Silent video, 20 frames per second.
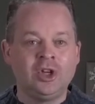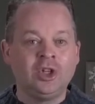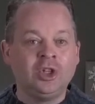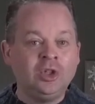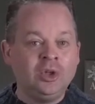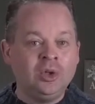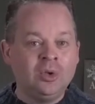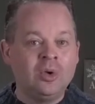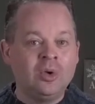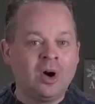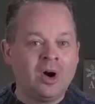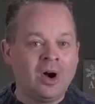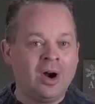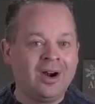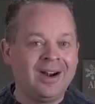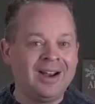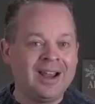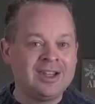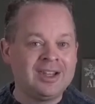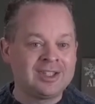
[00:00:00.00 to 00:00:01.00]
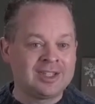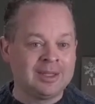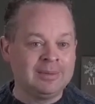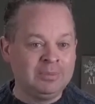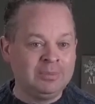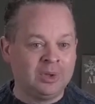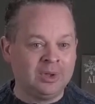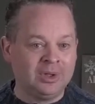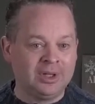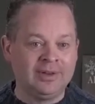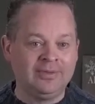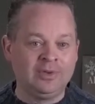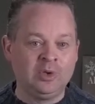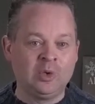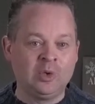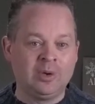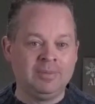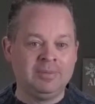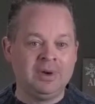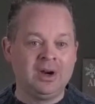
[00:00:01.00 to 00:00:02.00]
You are a symbol if
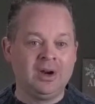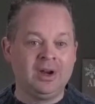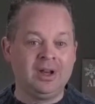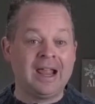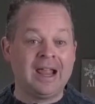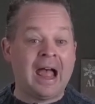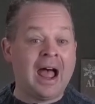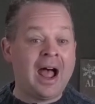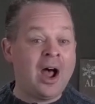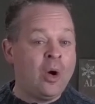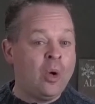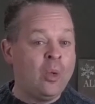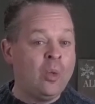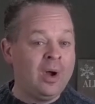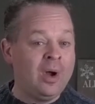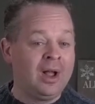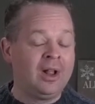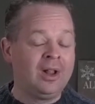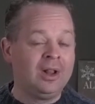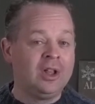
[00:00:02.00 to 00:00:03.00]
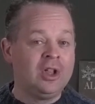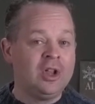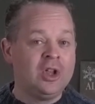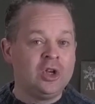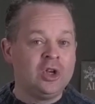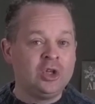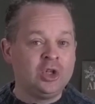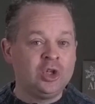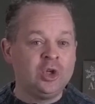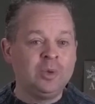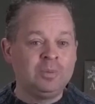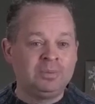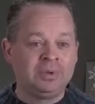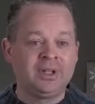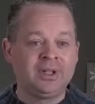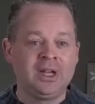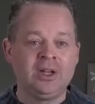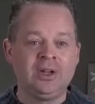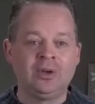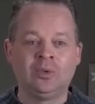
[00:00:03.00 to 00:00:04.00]
you are married. How well do you
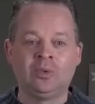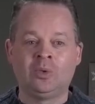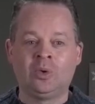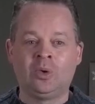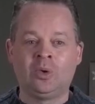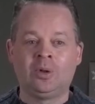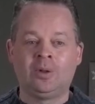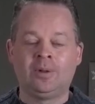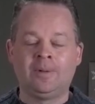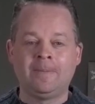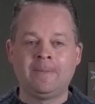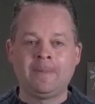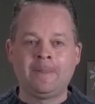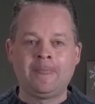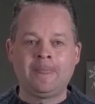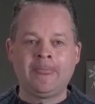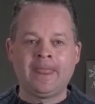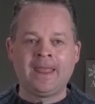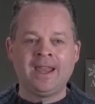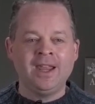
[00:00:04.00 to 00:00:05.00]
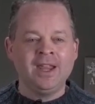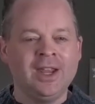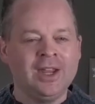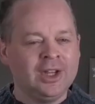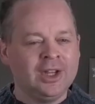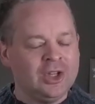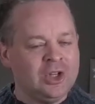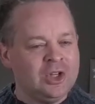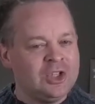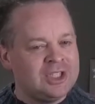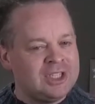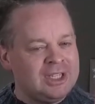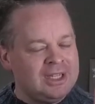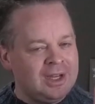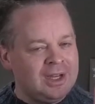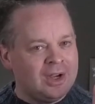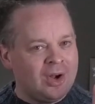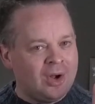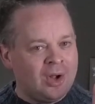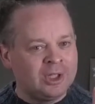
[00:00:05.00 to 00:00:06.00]
play your role? You
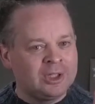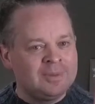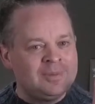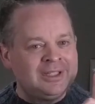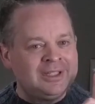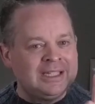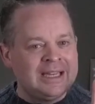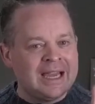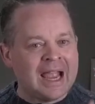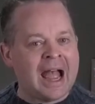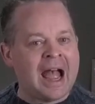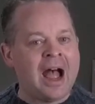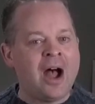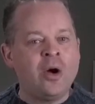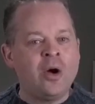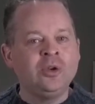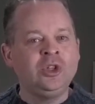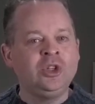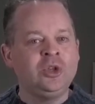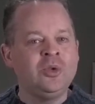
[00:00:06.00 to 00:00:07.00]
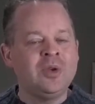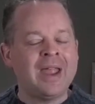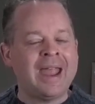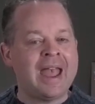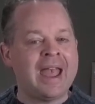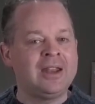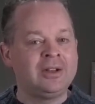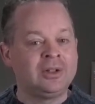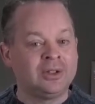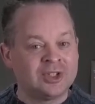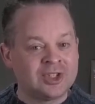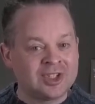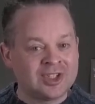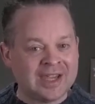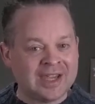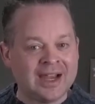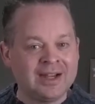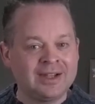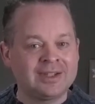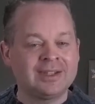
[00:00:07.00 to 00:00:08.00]
see, ultimately, how you handle
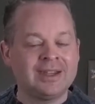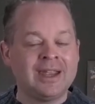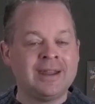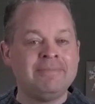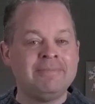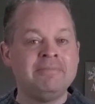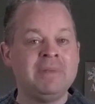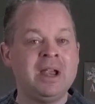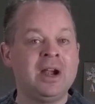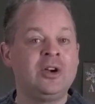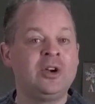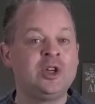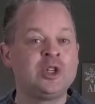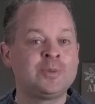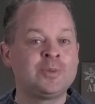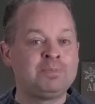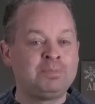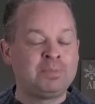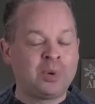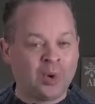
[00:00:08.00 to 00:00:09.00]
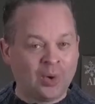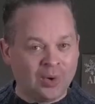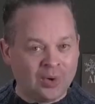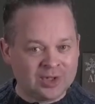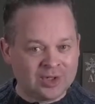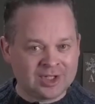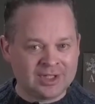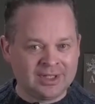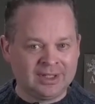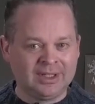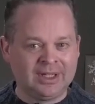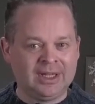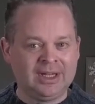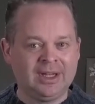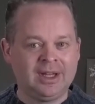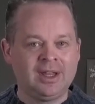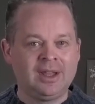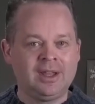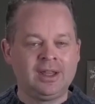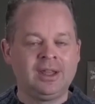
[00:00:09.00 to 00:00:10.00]
sex and marriage personally